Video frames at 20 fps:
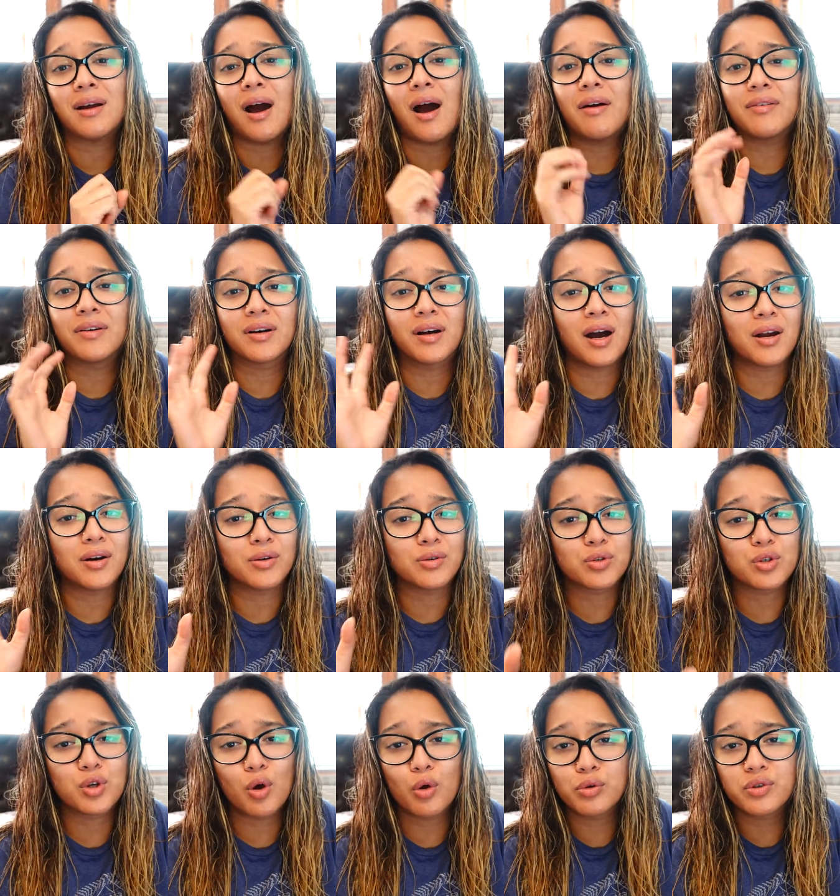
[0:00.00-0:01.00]
avocado
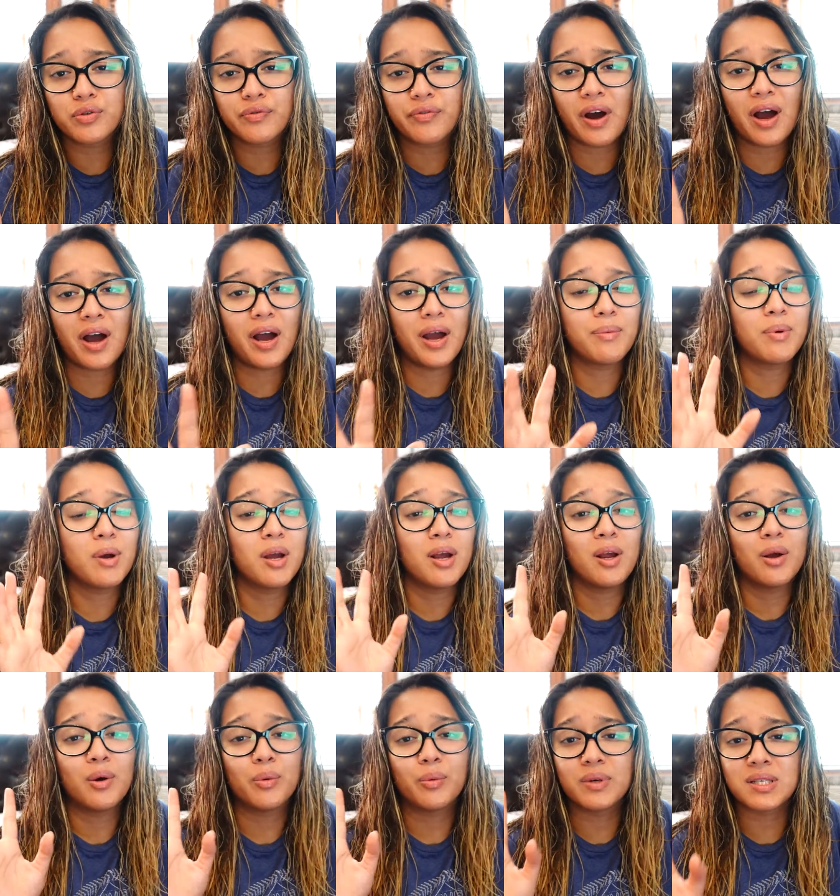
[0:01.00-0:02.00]
toast vibe
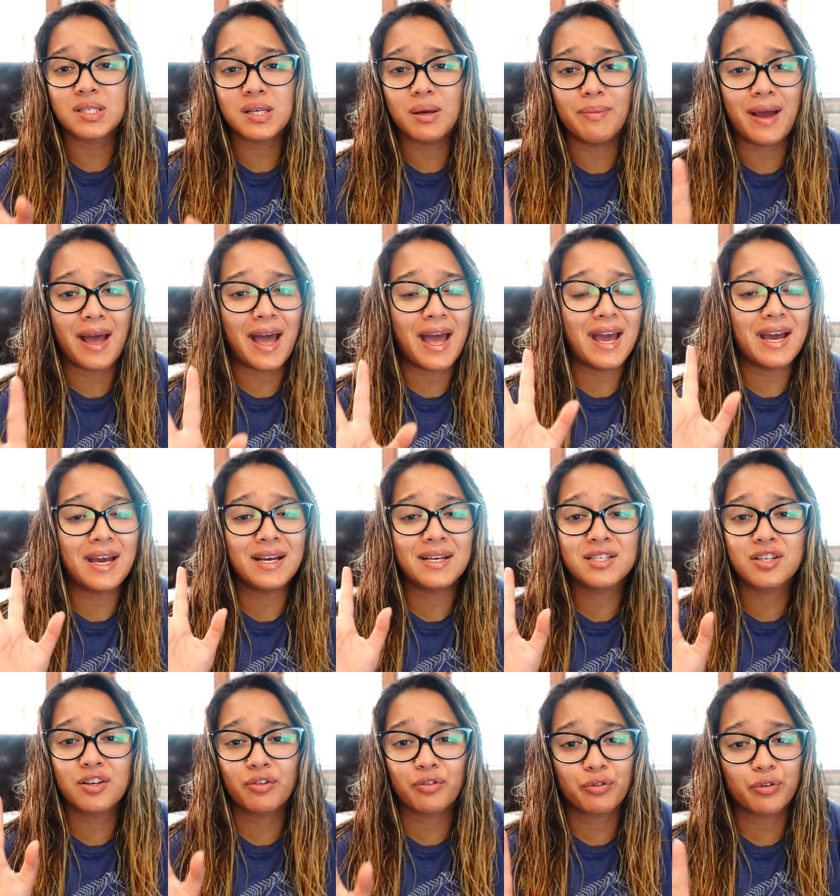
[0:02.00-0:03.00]
with some eggs,